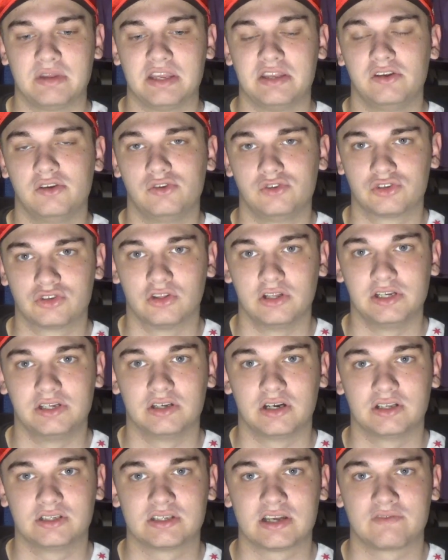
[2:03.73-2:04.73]
He usually
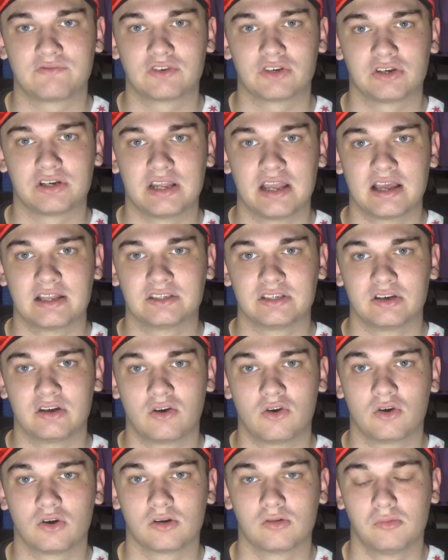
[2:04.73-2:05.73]
does after he has a
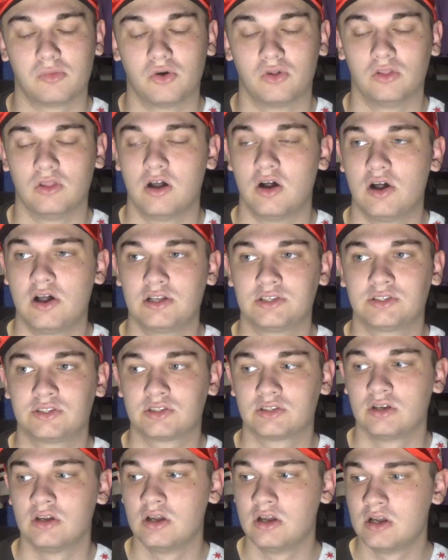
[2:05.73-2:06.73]
horrible
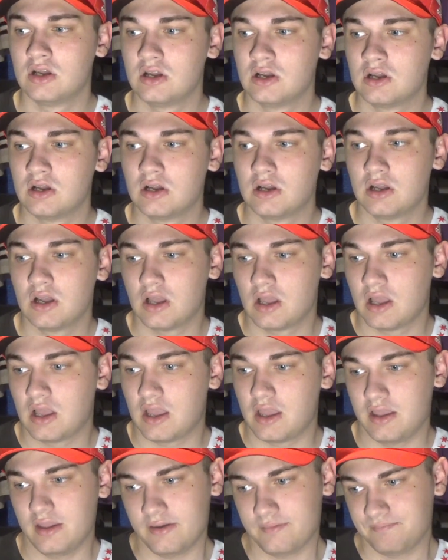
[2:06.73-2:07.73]
loss.
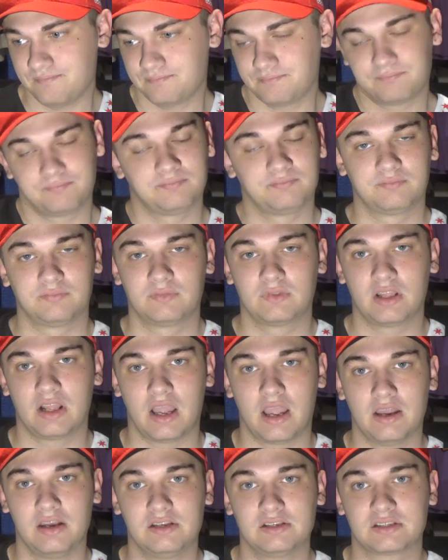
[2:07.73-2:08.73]
And
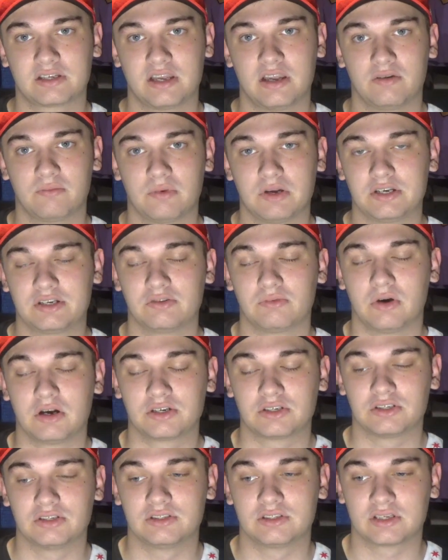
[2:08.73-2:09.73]
I just can't wait to
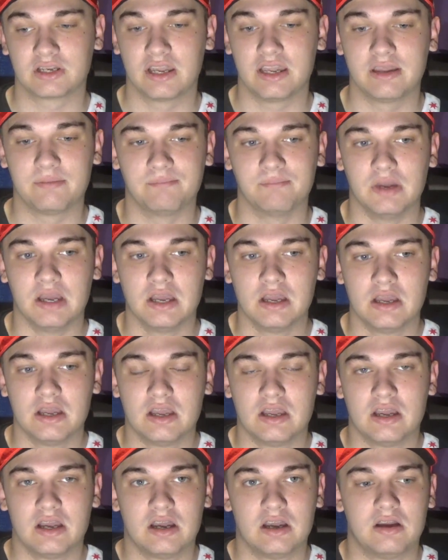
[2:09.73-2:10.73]
watch this game.
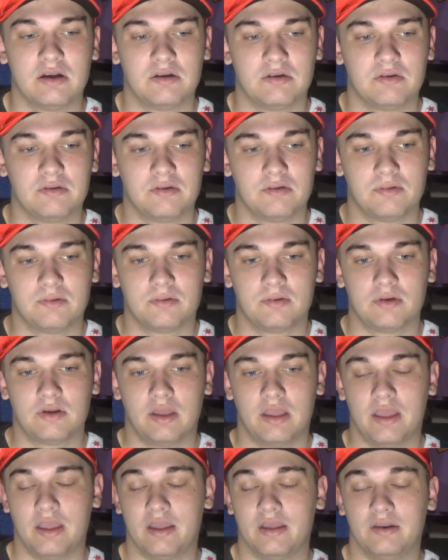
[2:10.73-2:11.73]

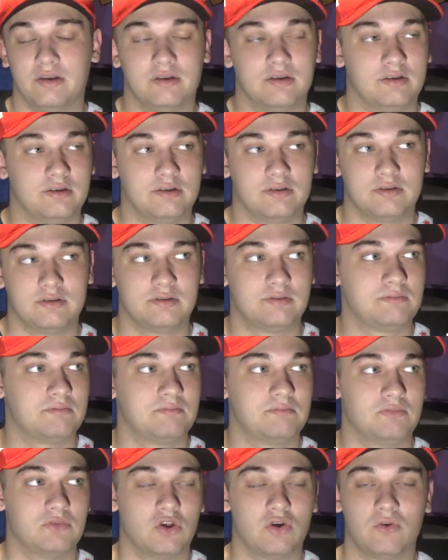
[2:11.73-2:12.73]
And
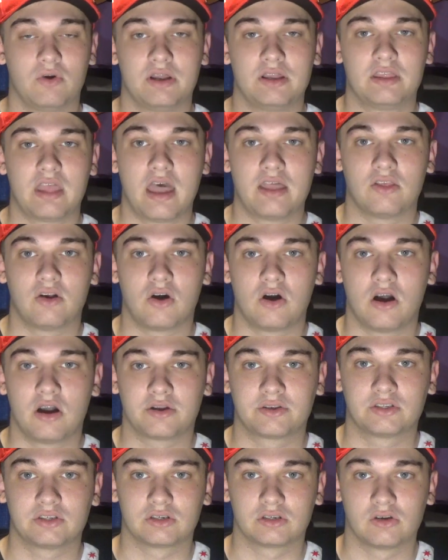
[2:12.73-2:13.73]
knowing that the
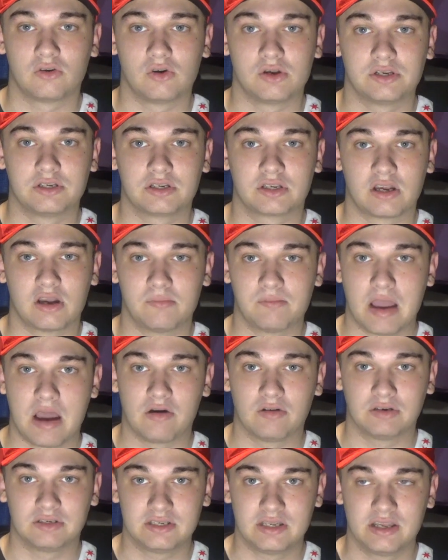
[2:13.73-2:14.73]
Hawks are going to come
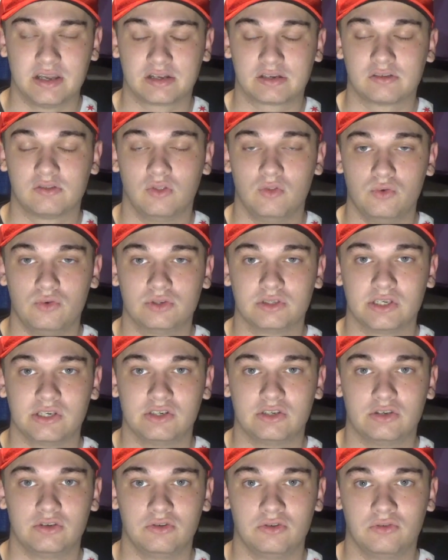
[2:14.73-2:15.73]
out ticked,
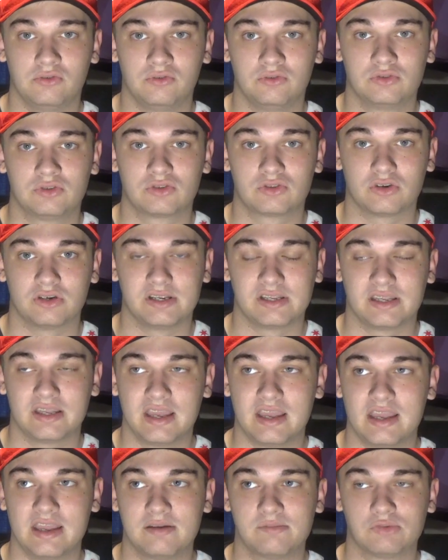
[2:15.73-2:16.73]
losing two straight
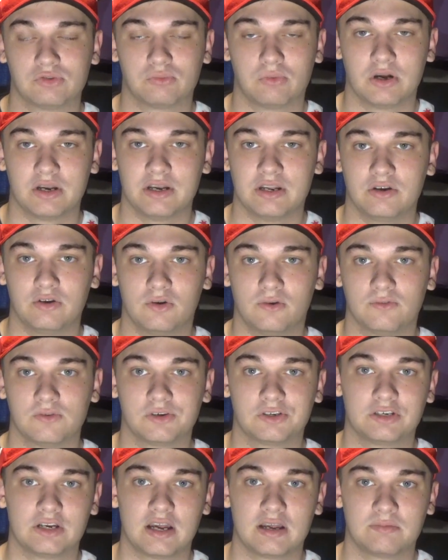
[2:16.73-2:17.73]
games, one in
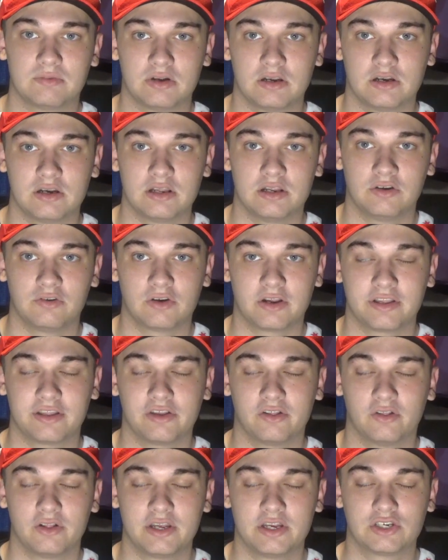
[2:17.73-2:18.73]
overtime, one in
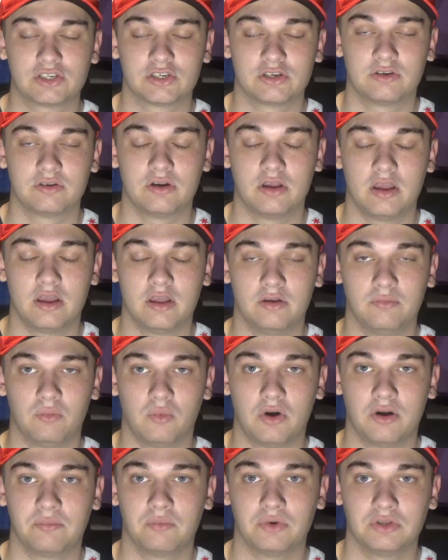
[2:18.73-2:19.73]
regulation, and
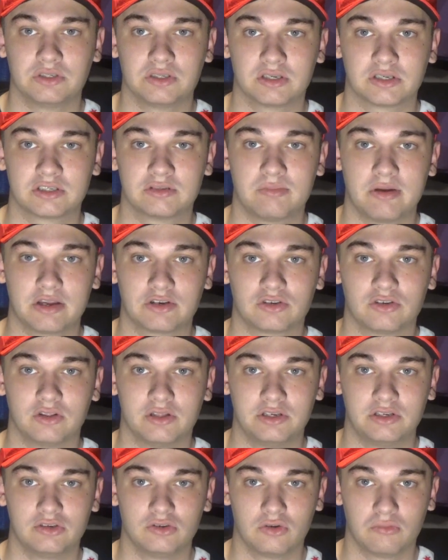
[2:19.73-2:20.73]
one was
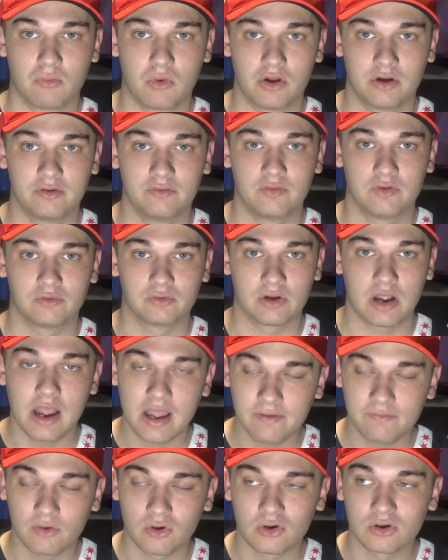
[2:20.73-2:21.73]
especially to one of the
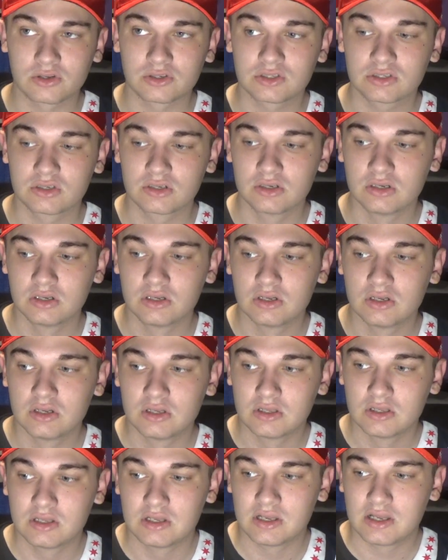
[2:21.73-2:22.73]
rivals.
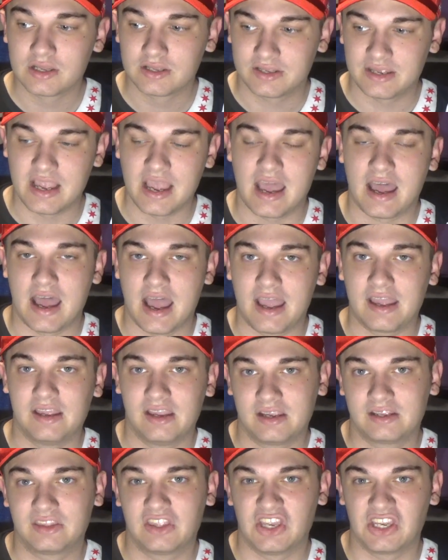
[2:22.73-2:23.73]
Yeah,
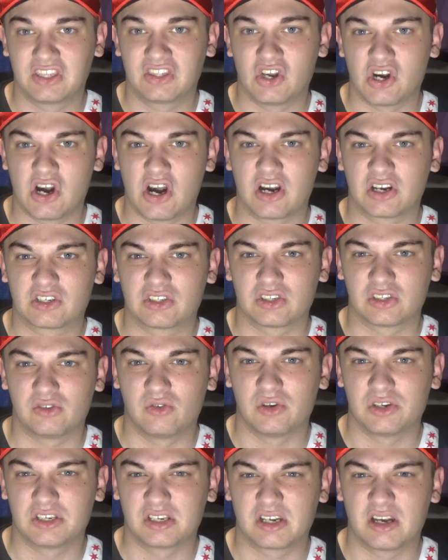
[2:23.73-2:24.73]
I think the Hawks are
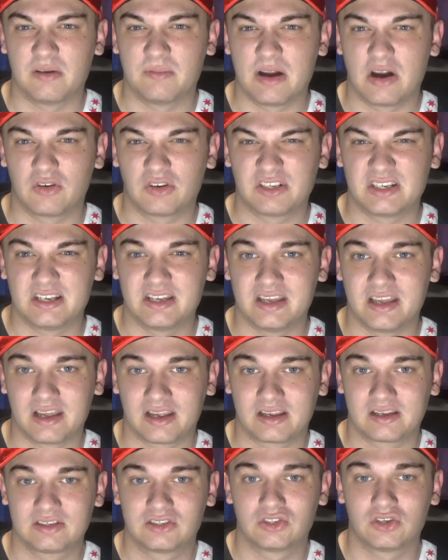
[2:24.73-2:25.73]
going to come out
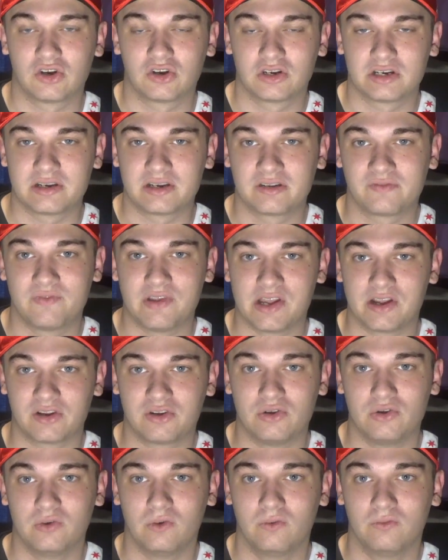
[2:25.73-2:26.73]
ticked. Sorry,
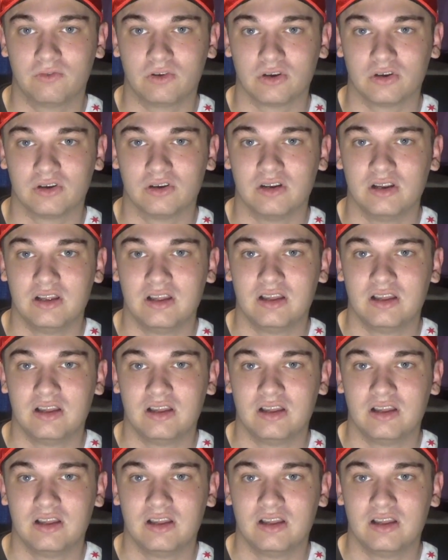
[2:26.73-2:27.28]
Vancouver.